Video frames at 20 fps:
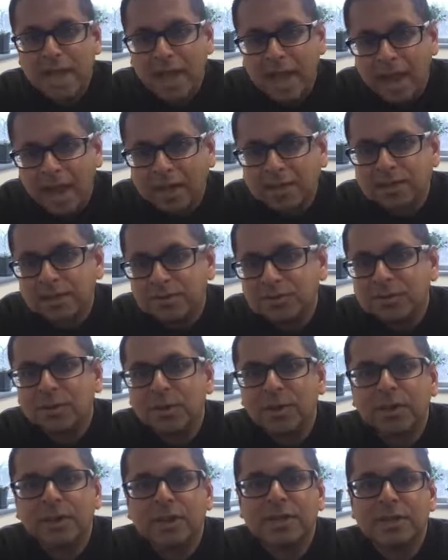active
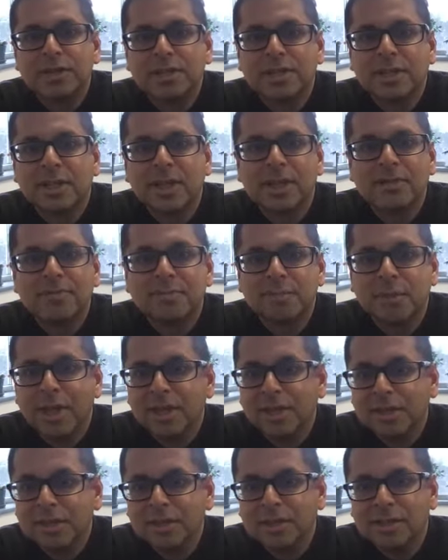lawyers that I've
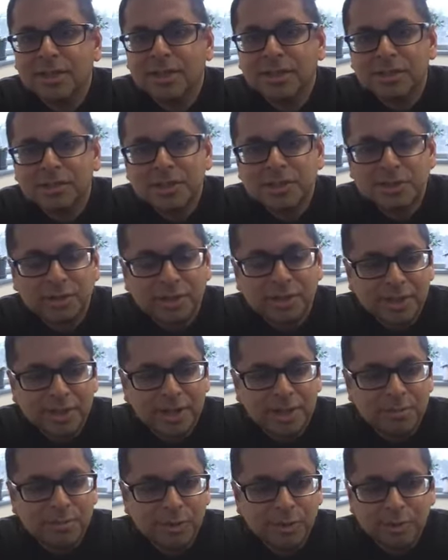met in the industry, and
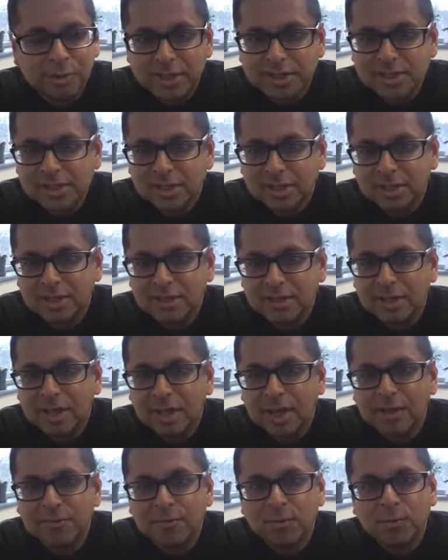I'm really excited to
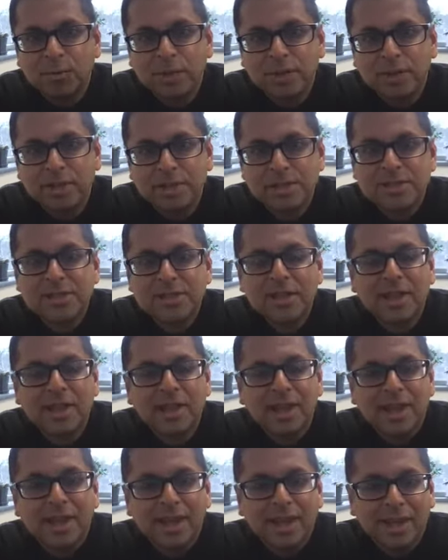have him with us.
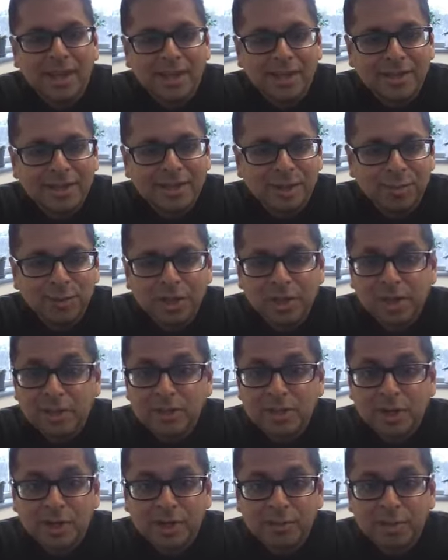And uh, we're going to
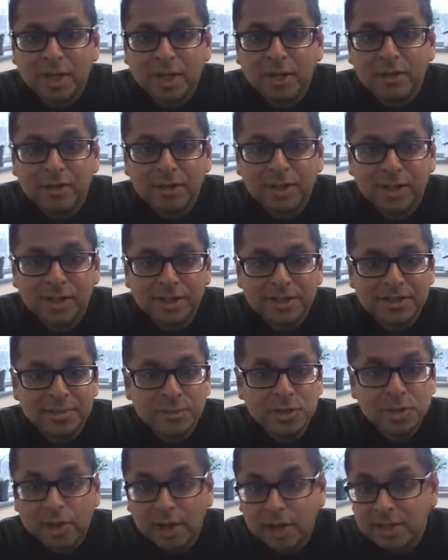talk about uh, some
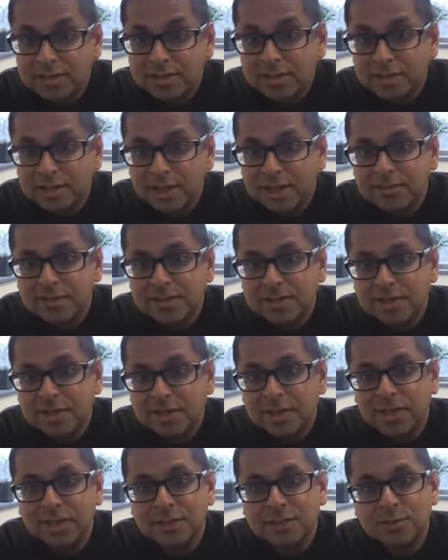trends that they've
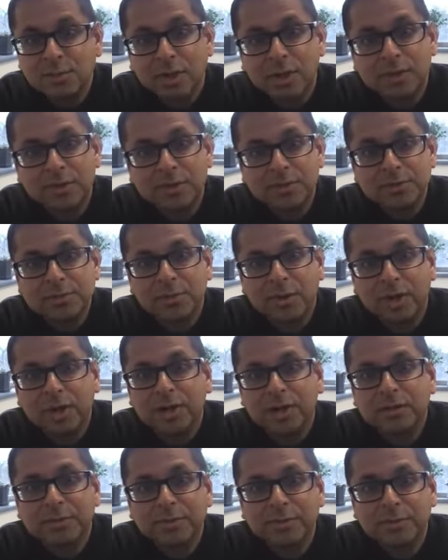seen, as well as
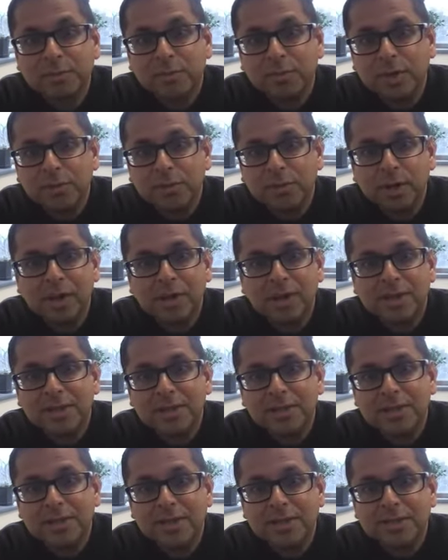where where he
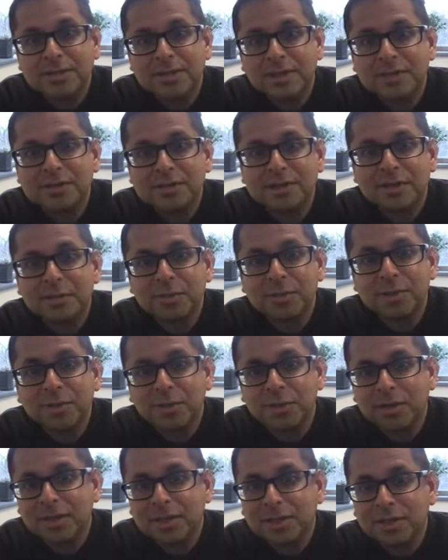thinks things are going to be
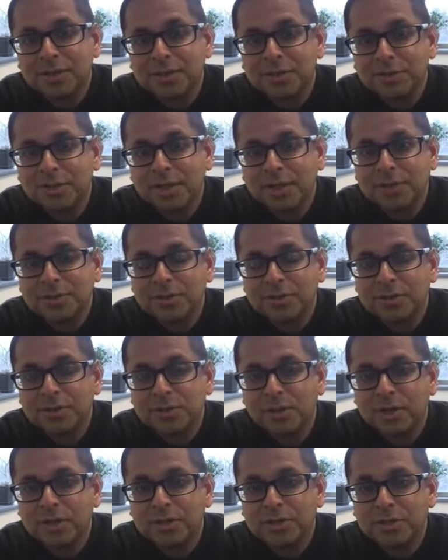going in
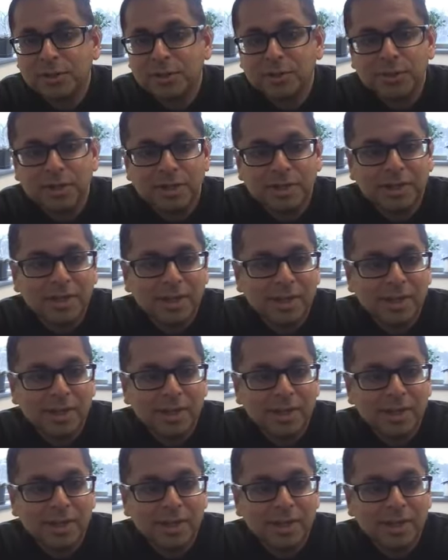2022, and